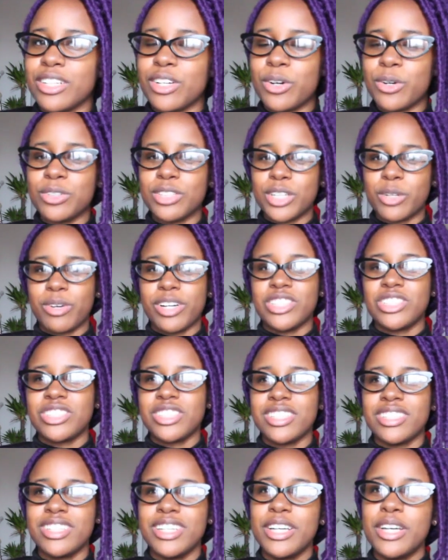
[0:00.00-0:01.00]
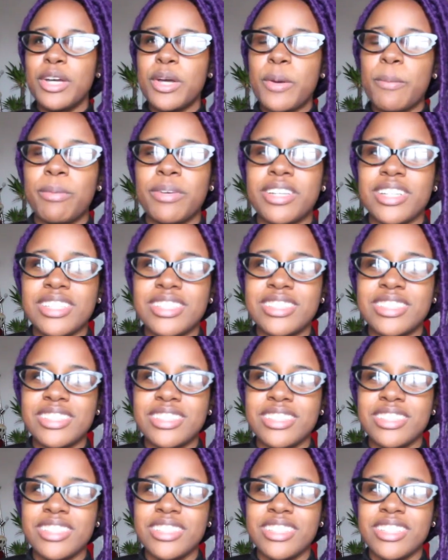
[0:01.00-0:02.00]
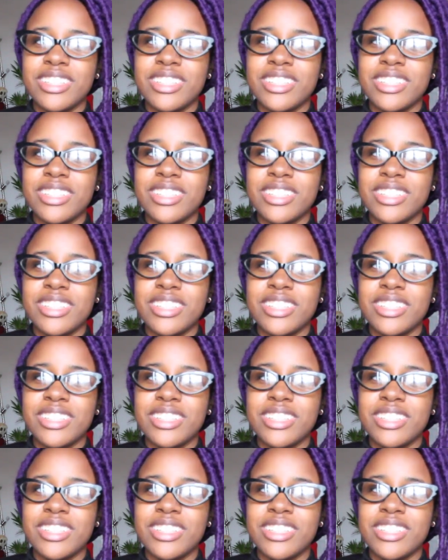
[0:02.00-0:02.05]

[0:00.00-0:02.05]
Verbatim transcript: code the question because